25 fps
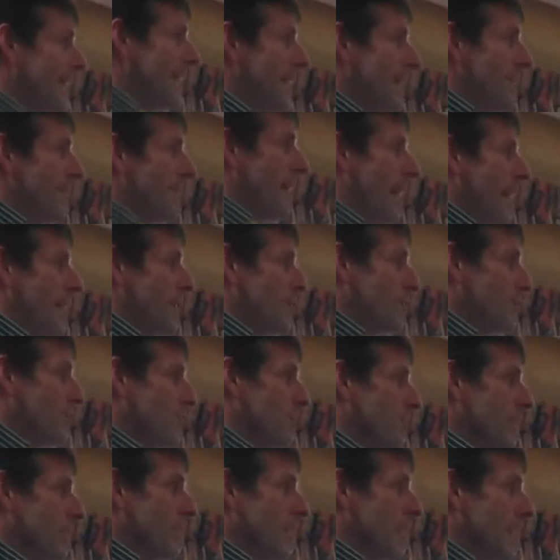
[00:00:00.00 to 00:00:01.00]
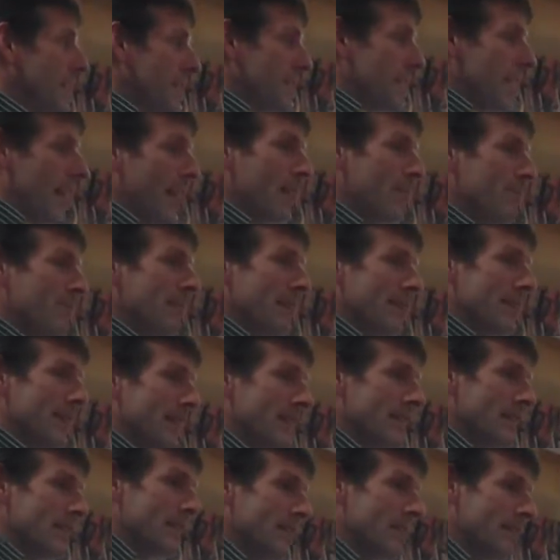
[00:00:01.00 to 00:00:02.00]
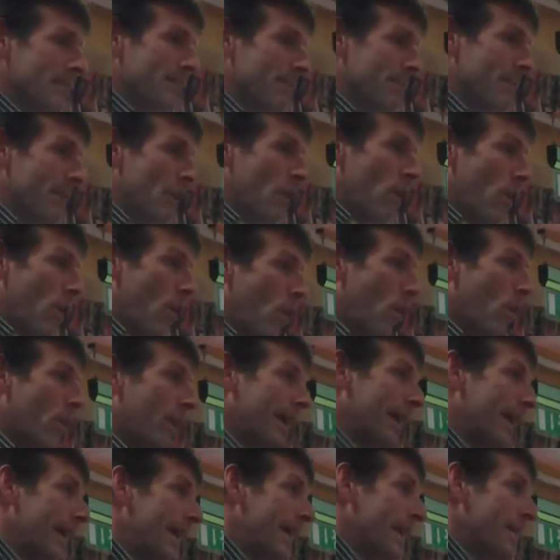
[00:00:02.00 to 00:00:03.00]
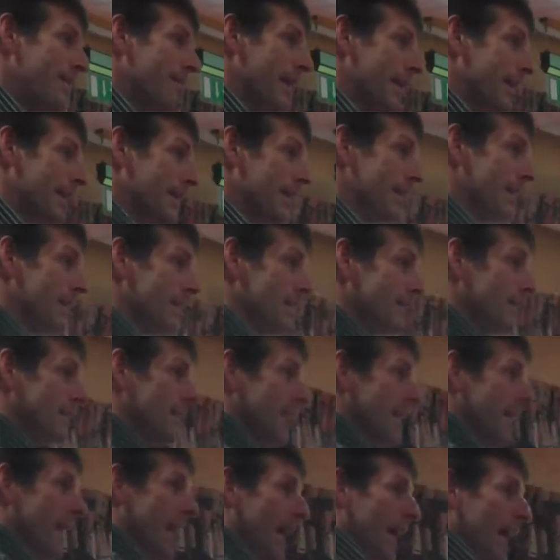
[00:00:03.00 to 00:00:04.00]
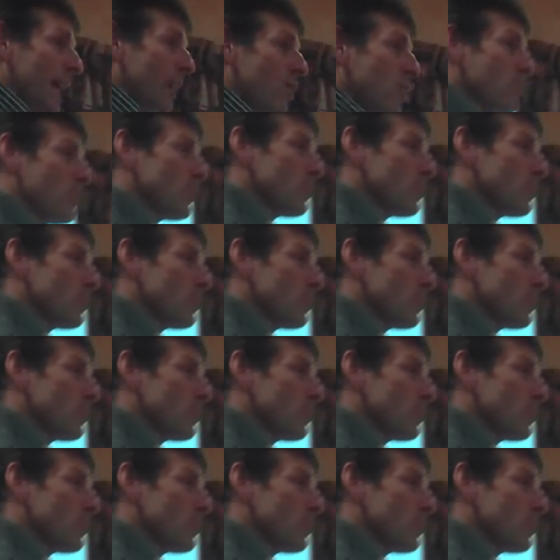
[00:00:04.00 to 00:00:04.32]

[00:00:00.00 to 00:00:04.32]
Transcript: Deepak Chakra meditation, or a healing meditation. And